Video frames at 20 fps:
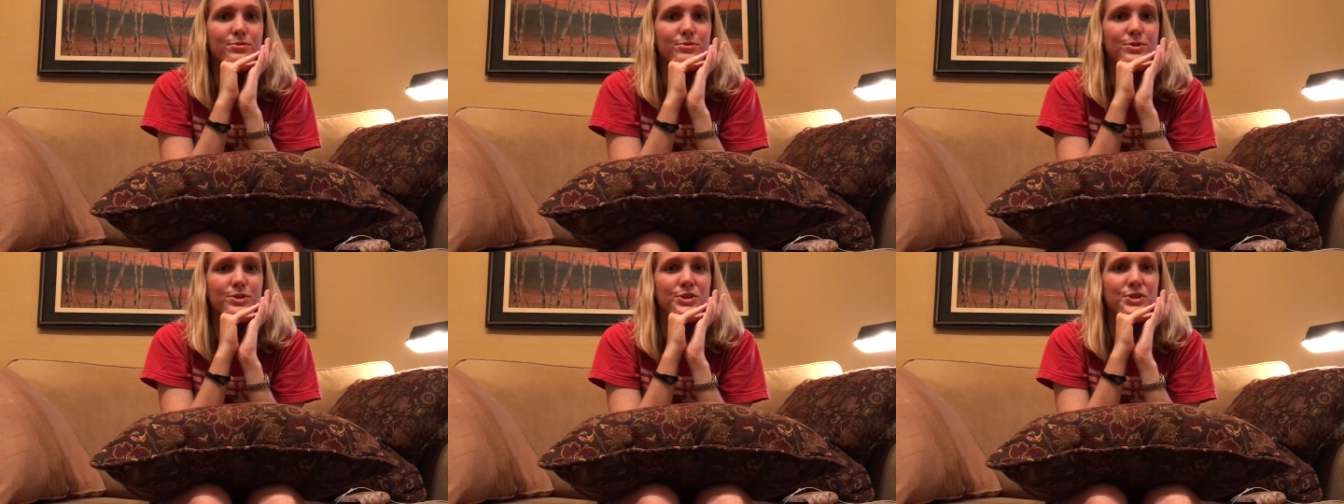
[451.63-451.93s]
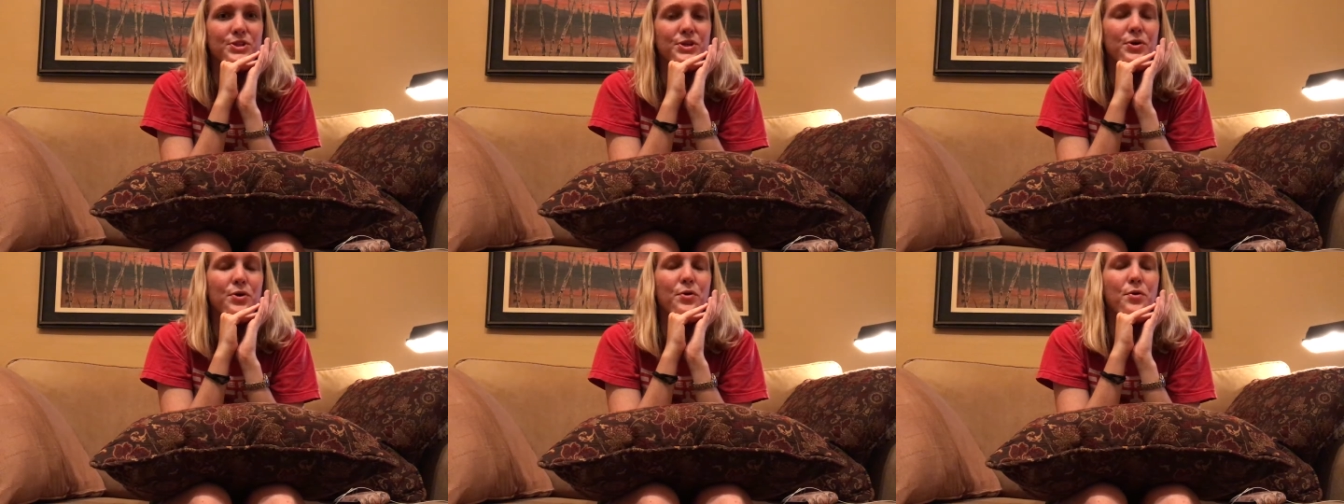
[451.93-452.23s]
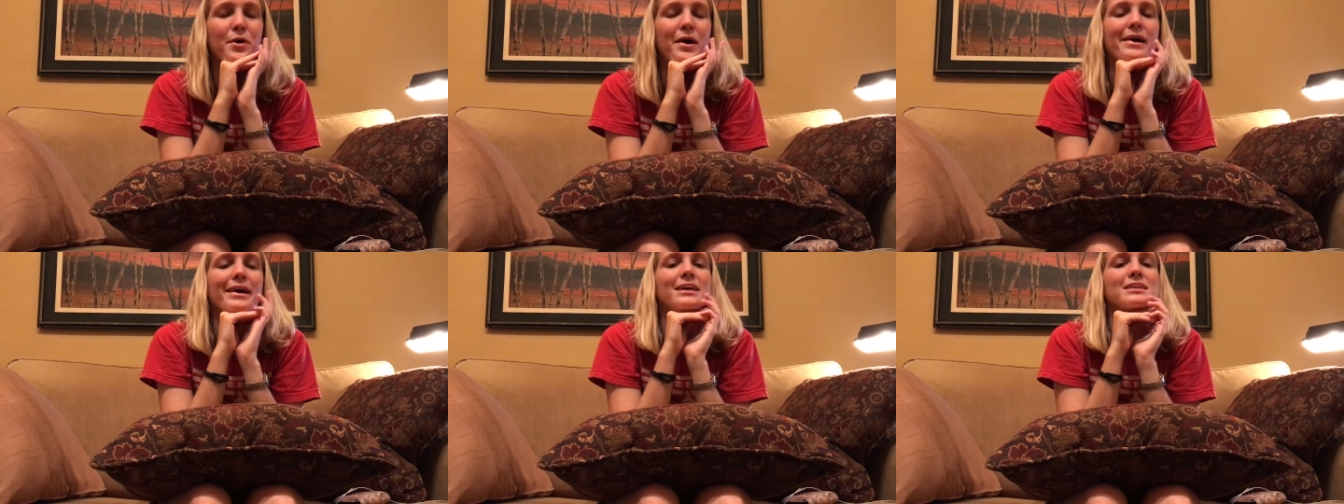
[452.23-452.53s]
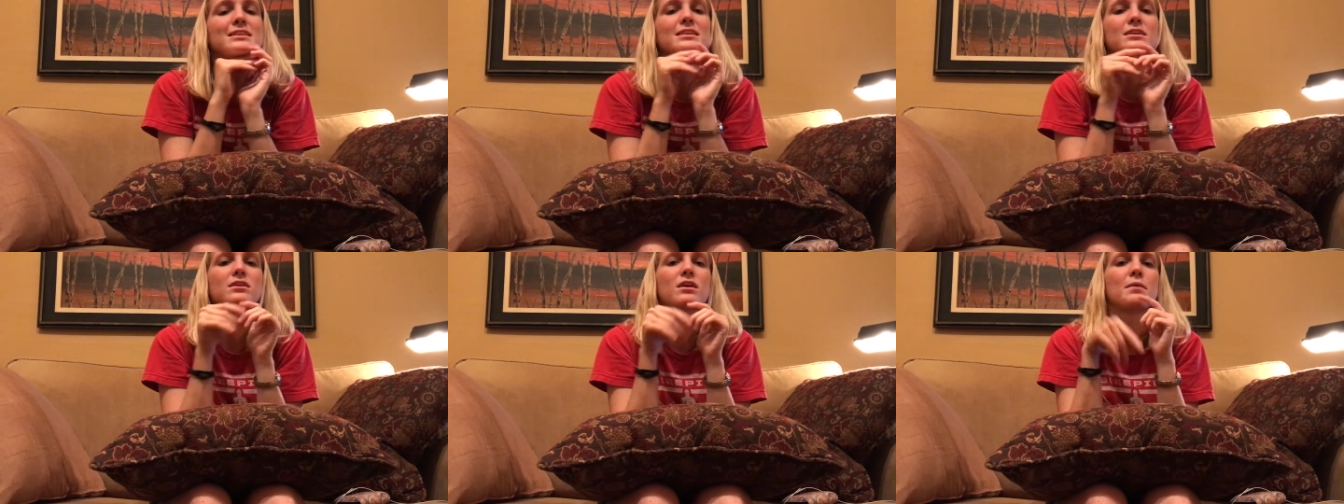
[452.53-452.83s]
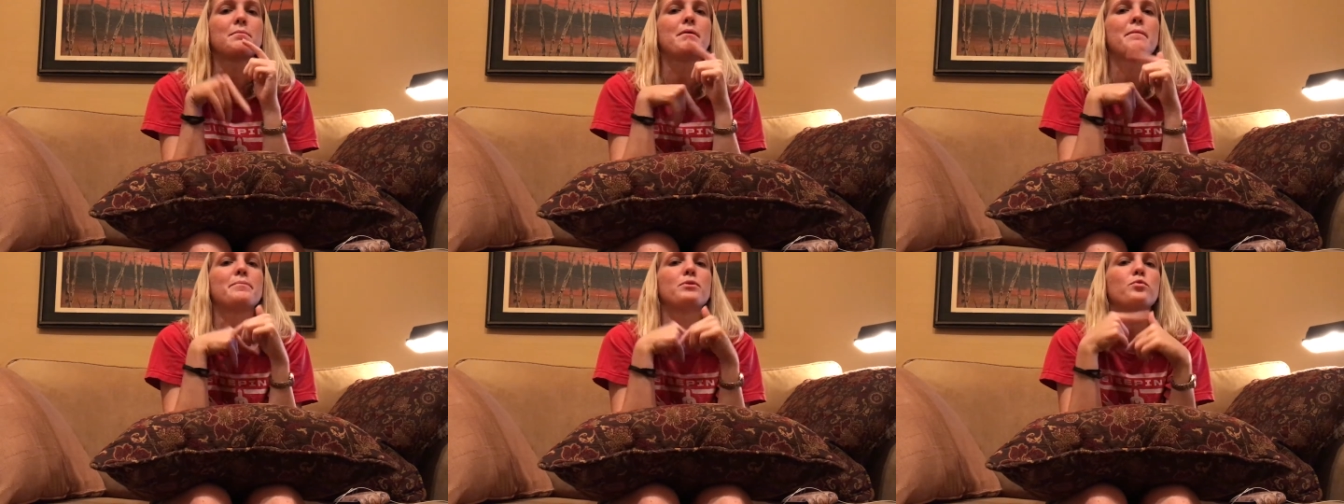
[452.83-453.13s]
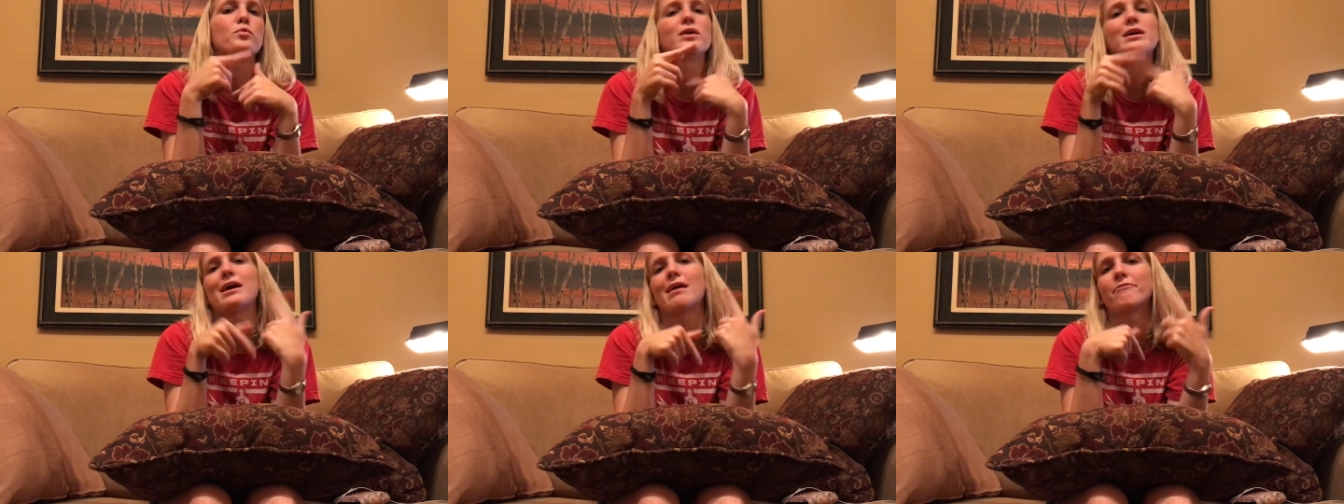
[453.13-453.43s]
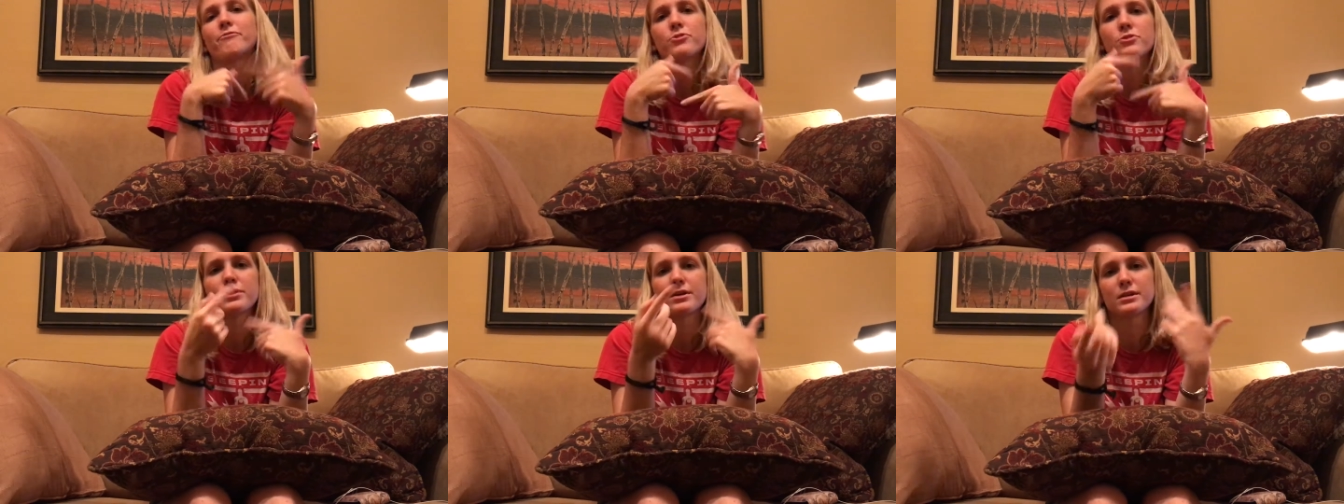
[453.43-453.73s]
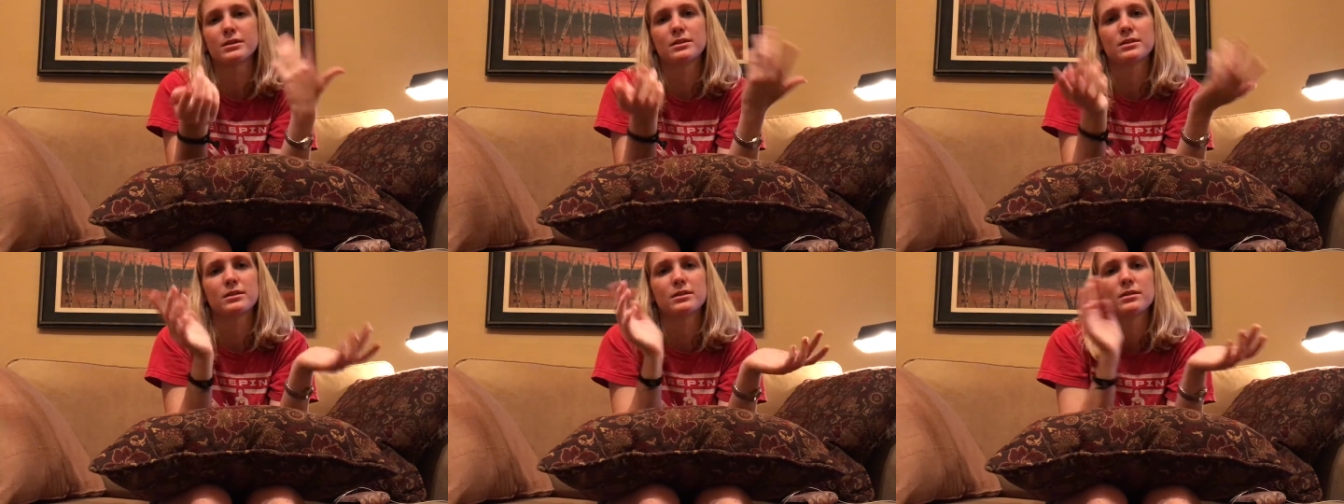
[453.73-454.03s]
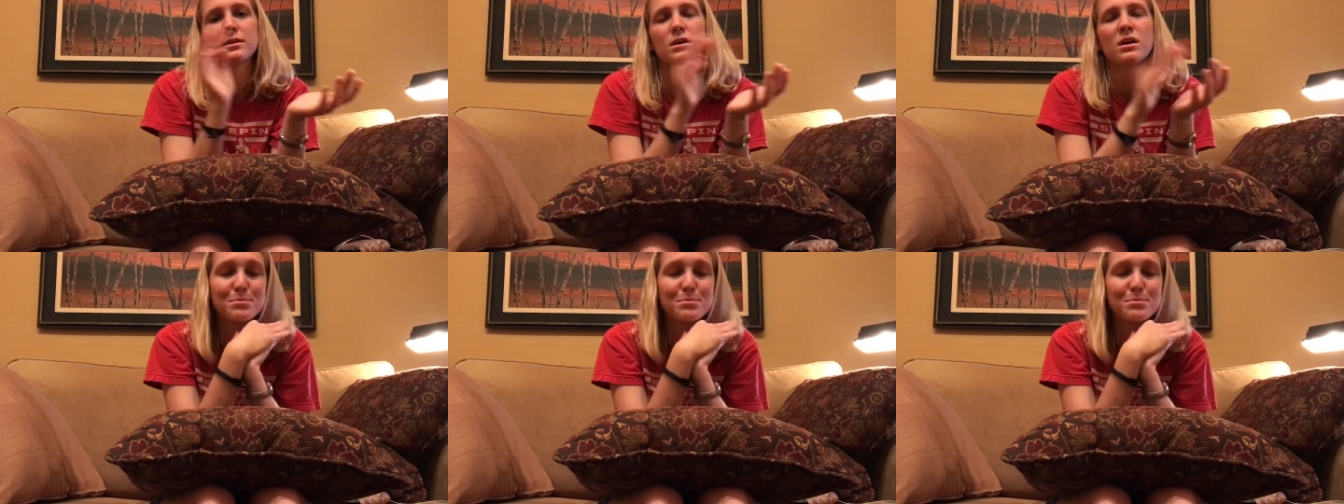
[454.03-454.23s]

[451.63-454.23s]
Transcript: so I guess it'll come up the week after this.